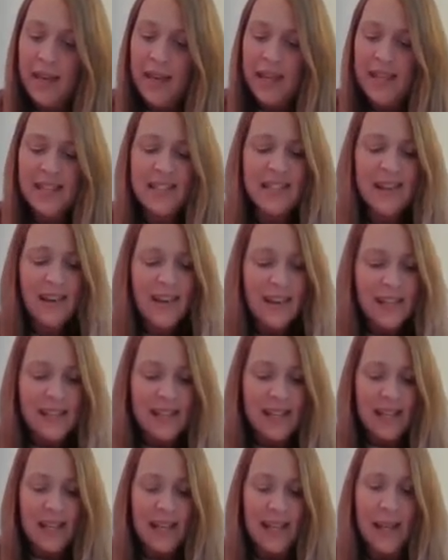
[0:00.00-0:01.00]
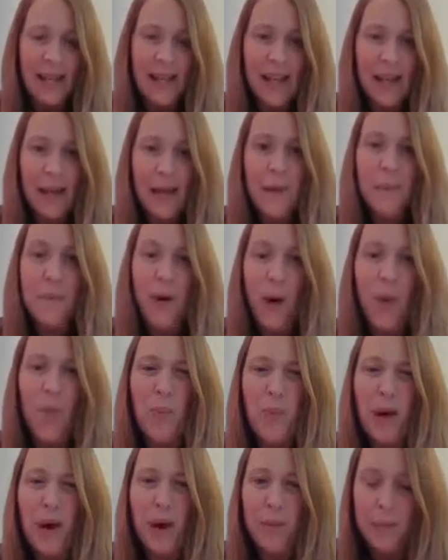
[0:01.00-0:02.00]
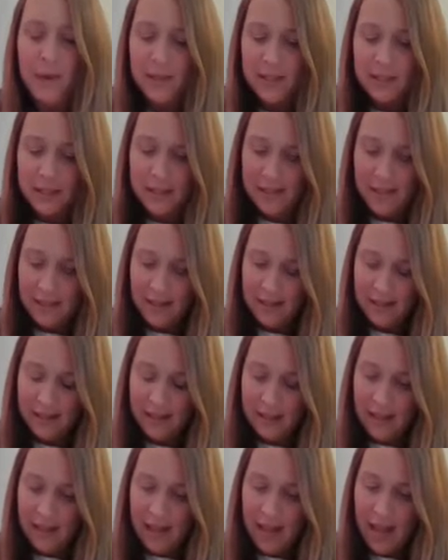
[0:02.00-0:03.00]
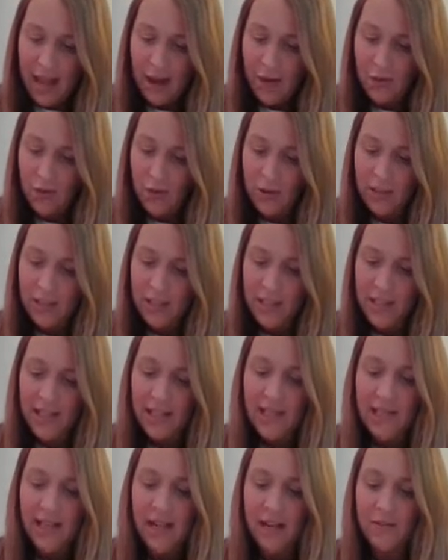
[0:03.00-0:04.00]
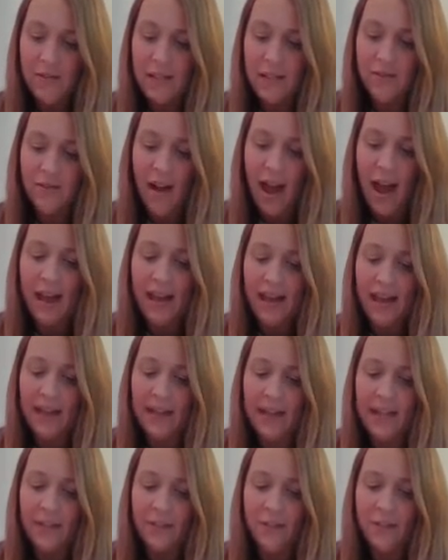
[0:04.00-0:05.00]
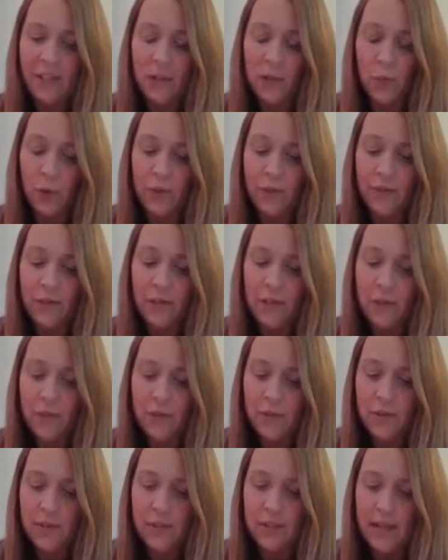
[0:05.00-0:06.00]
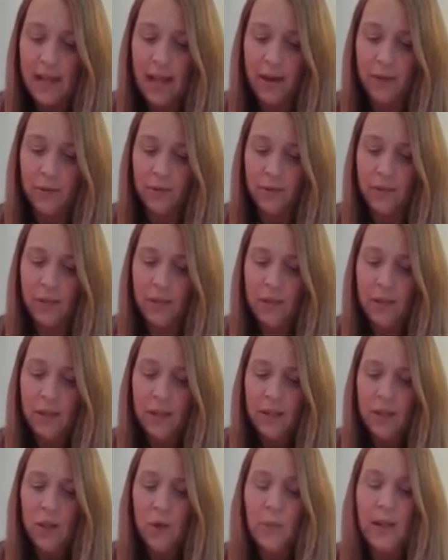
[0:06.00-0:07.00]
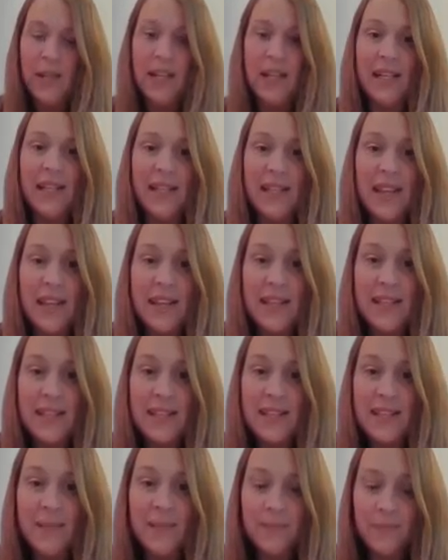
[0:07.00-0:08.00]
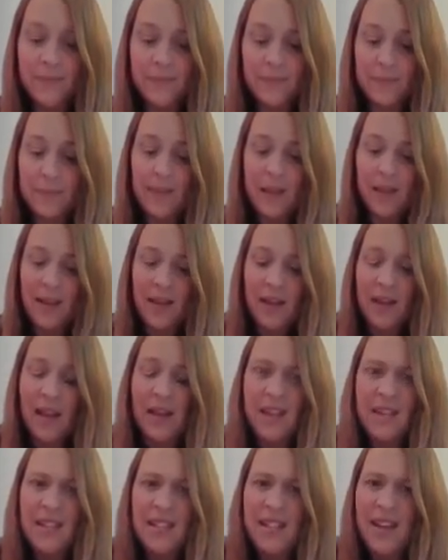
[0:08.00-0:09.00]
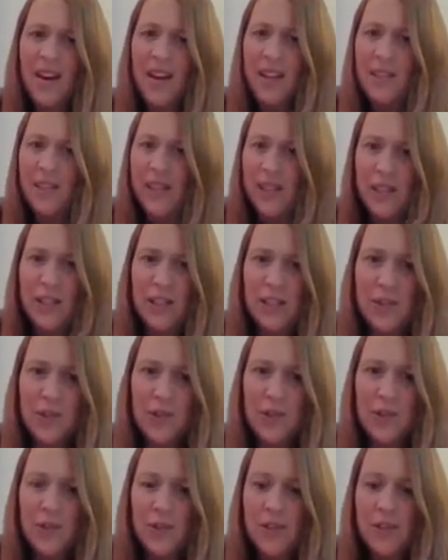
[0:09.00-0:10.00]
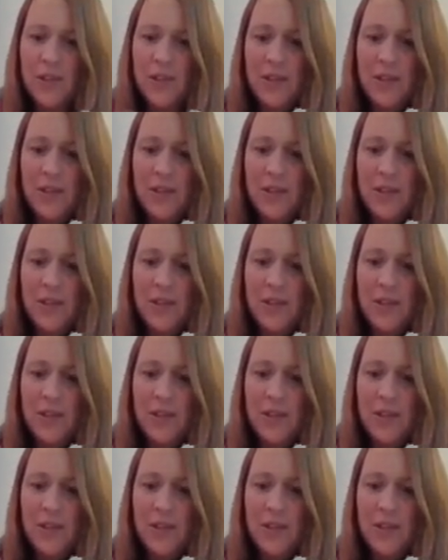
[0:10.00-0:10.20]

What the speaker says: "It's like sinking, but on purpose." He crossed to the nearest rack and lifted one of the suits down. "You'll be needing this." "A diving suit?"